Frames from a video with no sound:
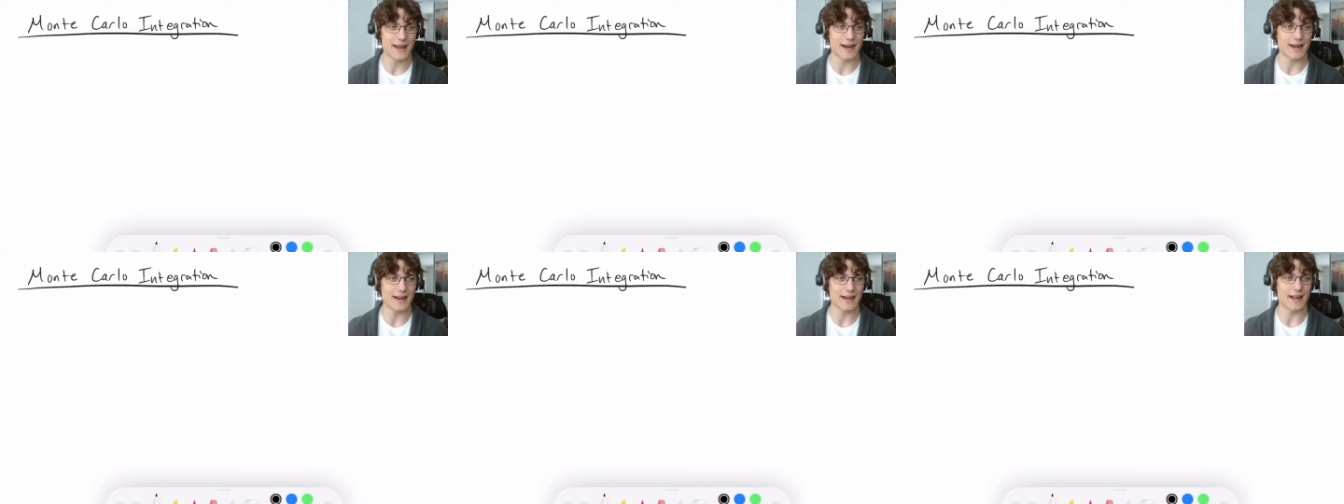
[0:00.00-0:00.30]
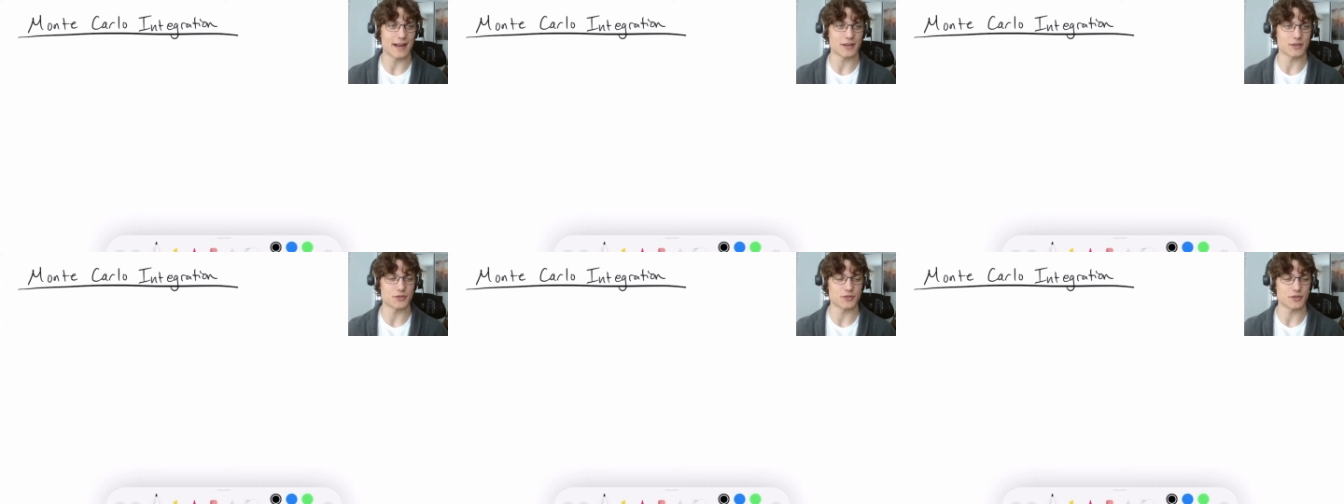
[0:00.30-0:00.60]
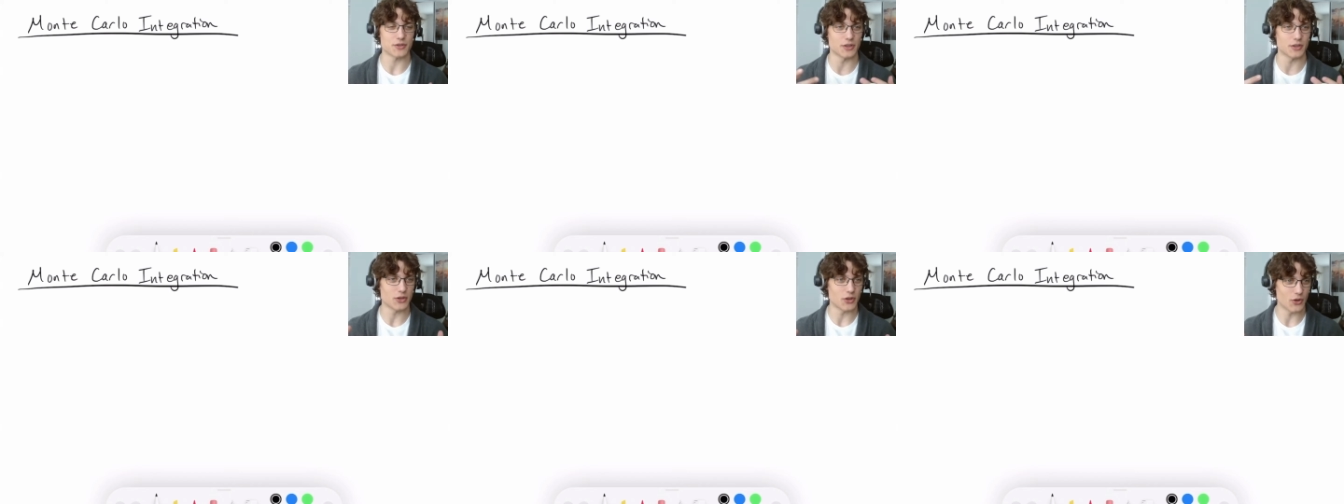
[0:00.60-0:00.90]
and
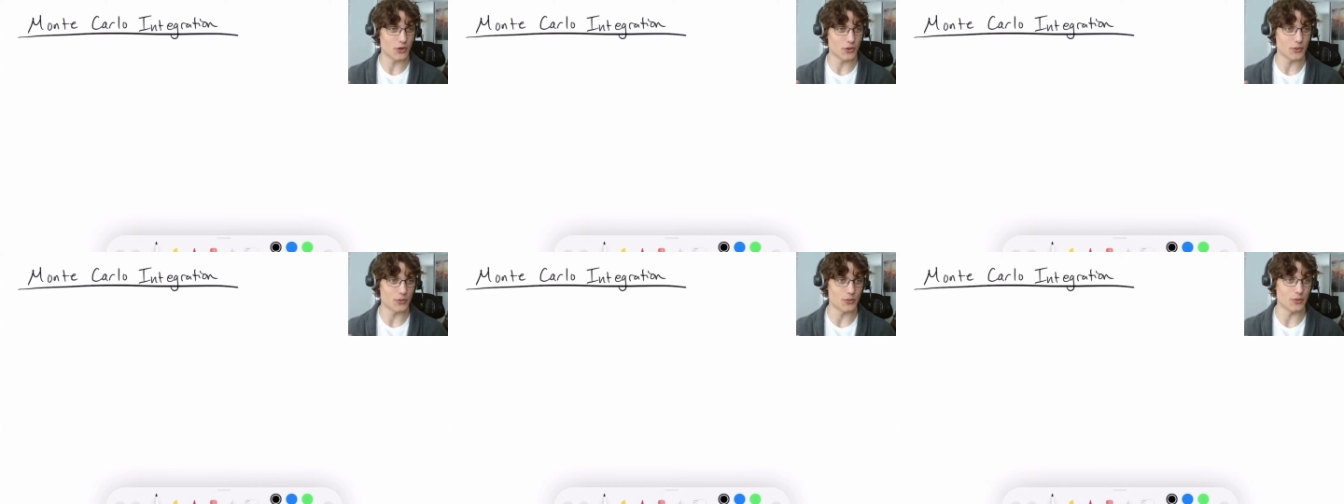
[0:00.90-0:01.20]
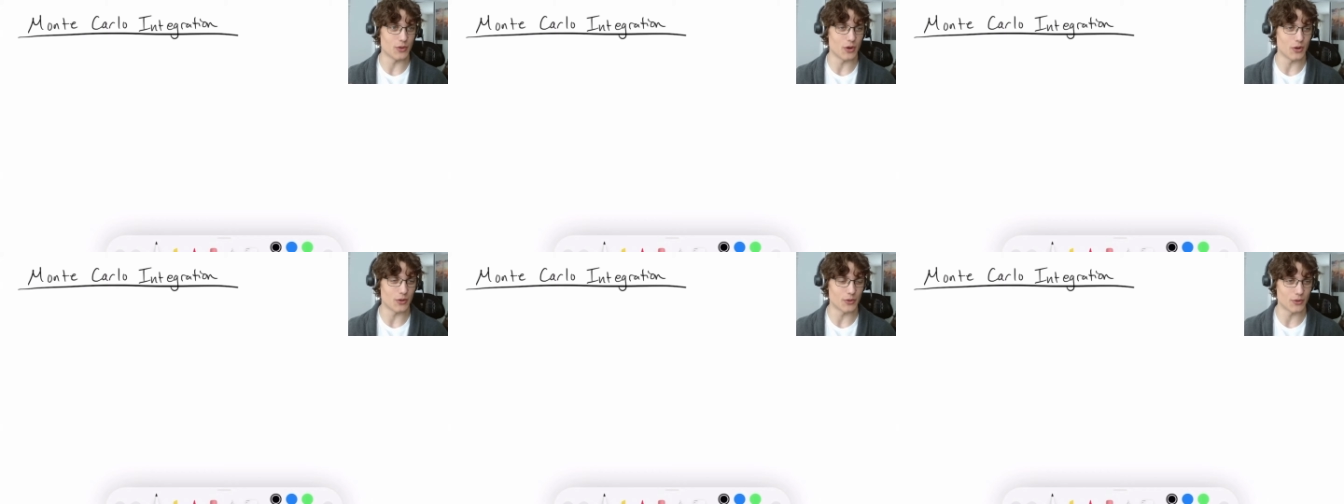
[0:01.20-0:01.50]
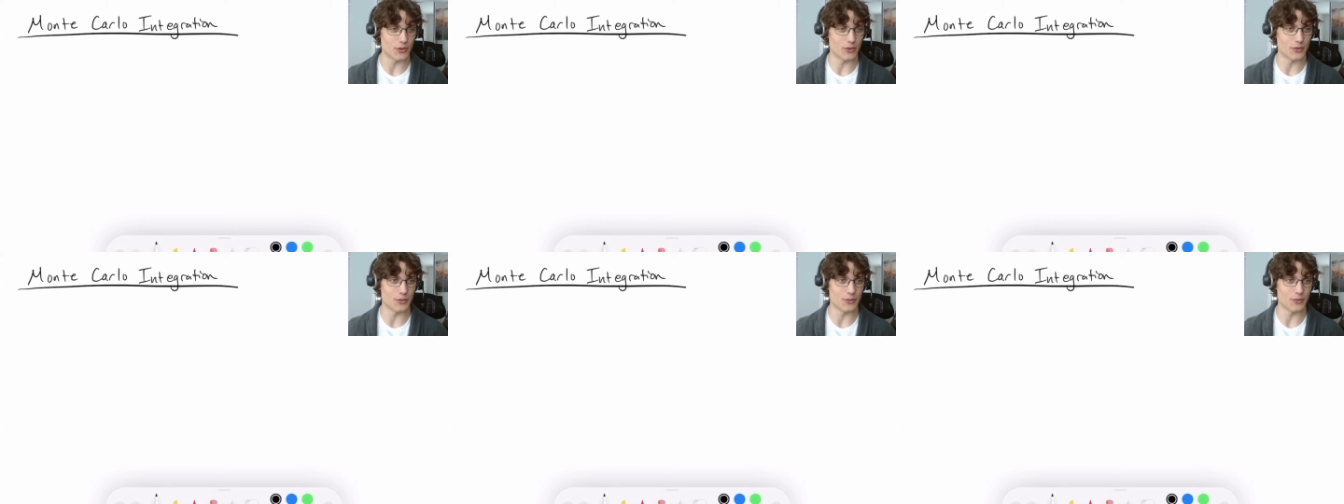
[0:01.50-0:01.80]
actually code
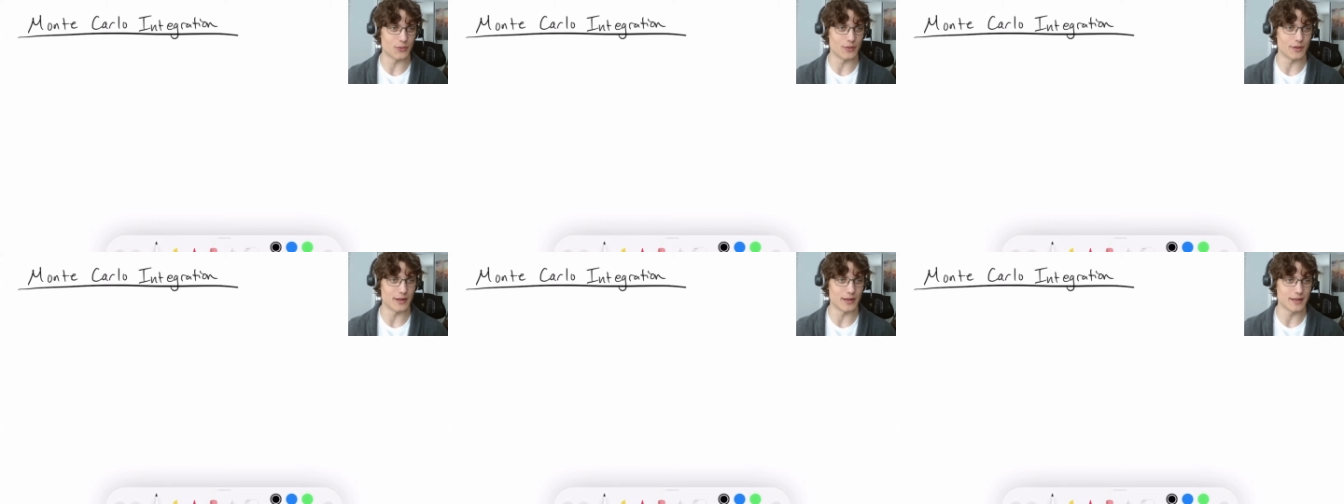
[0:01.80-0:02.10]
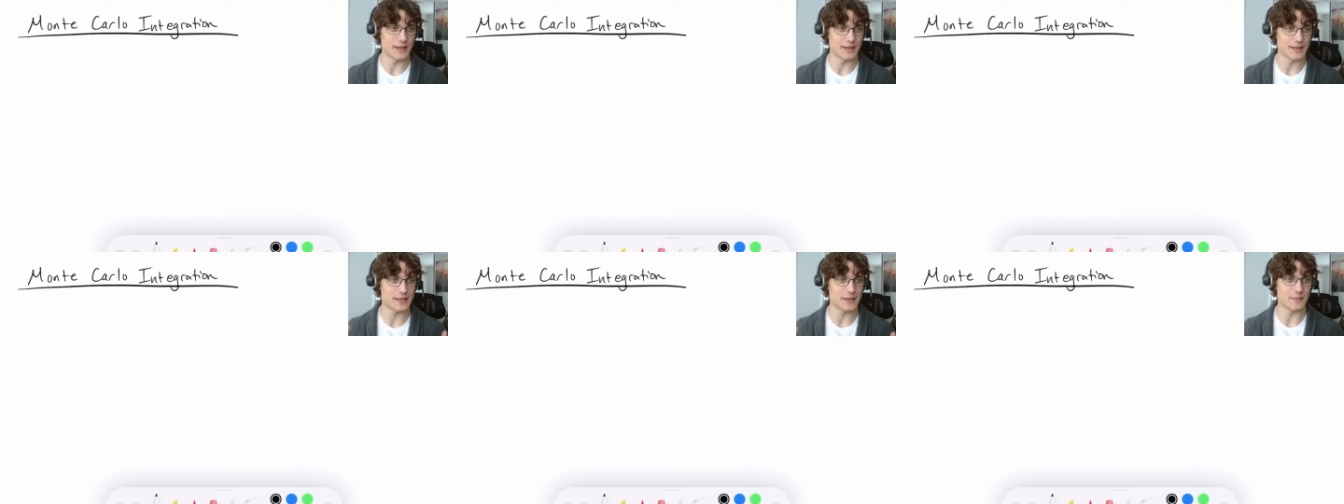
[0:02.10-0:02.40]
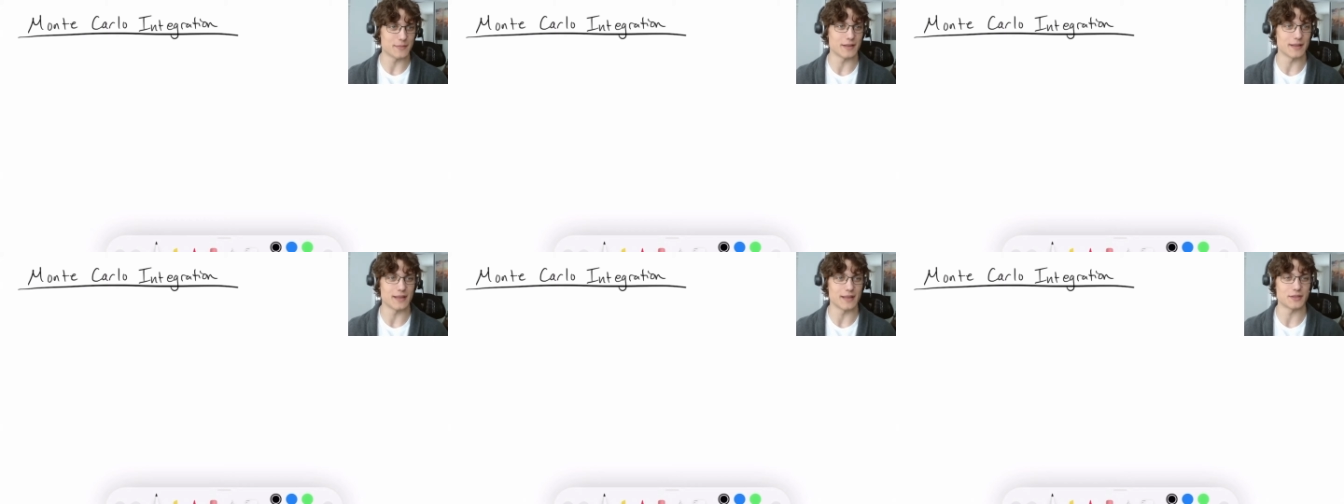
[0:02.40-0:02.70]
our own
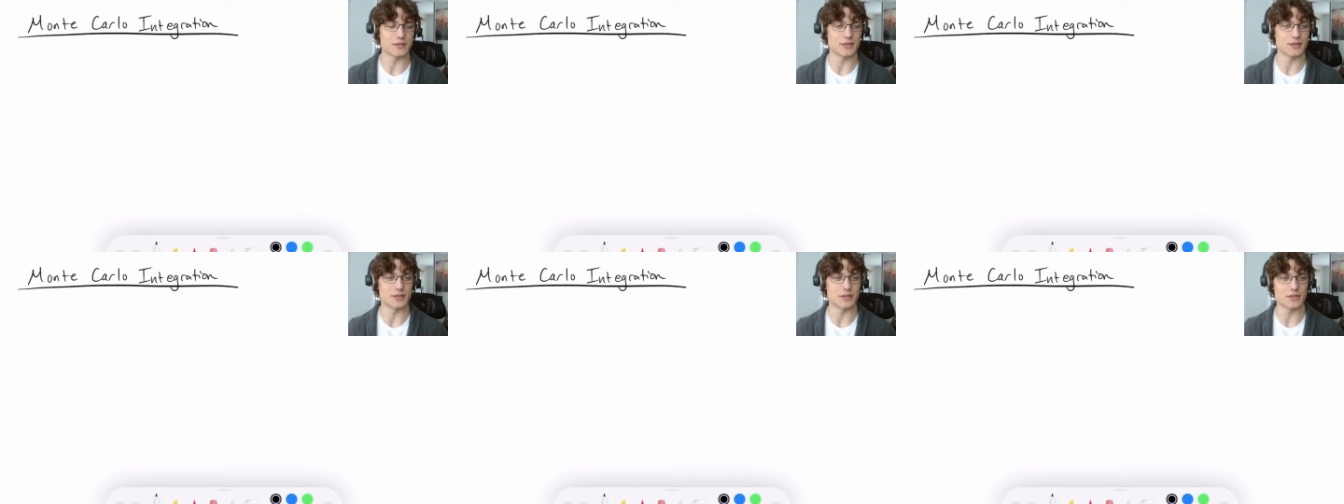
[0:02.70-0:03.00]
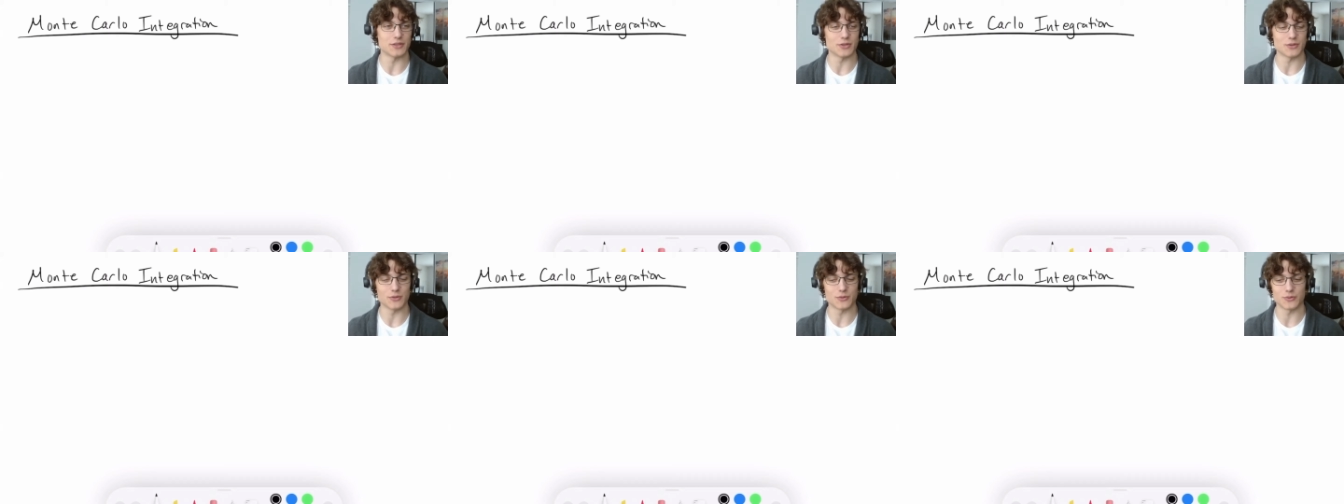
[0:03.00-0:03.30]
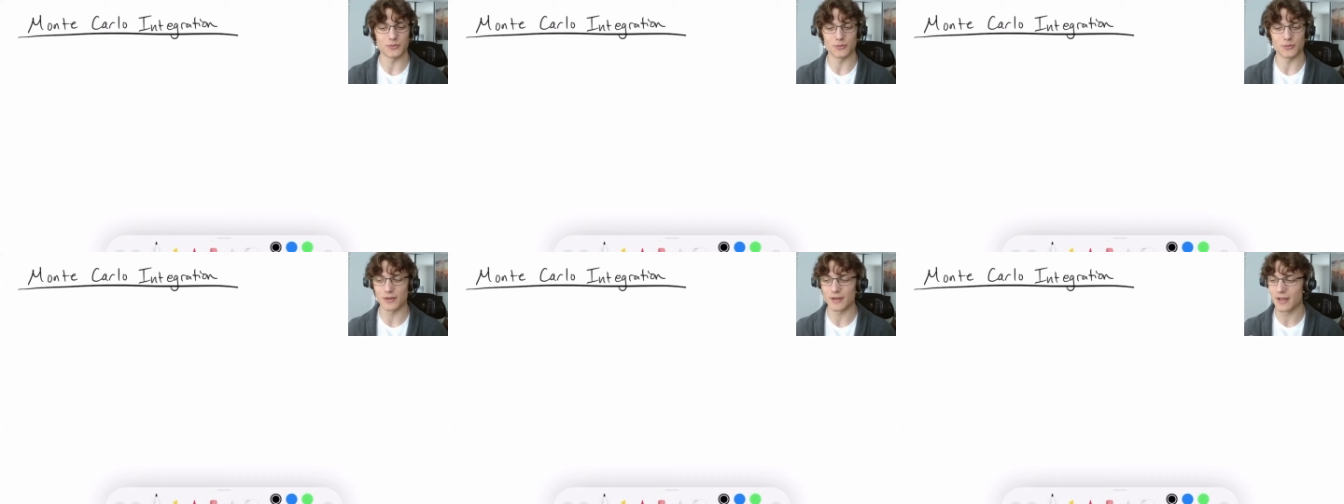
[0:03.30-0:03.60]
simulation
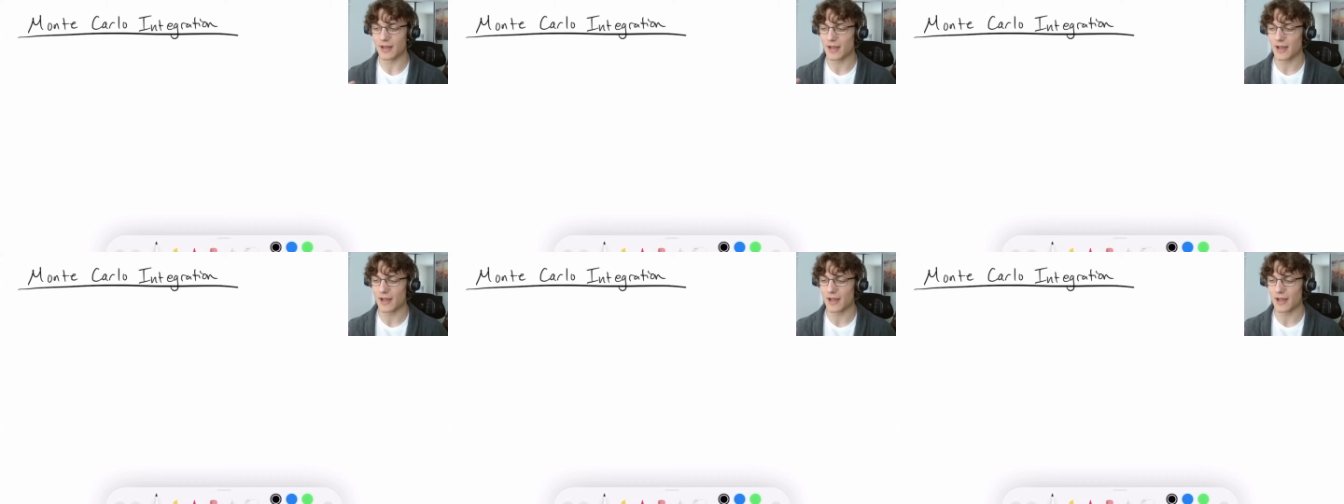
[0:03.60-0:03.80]
to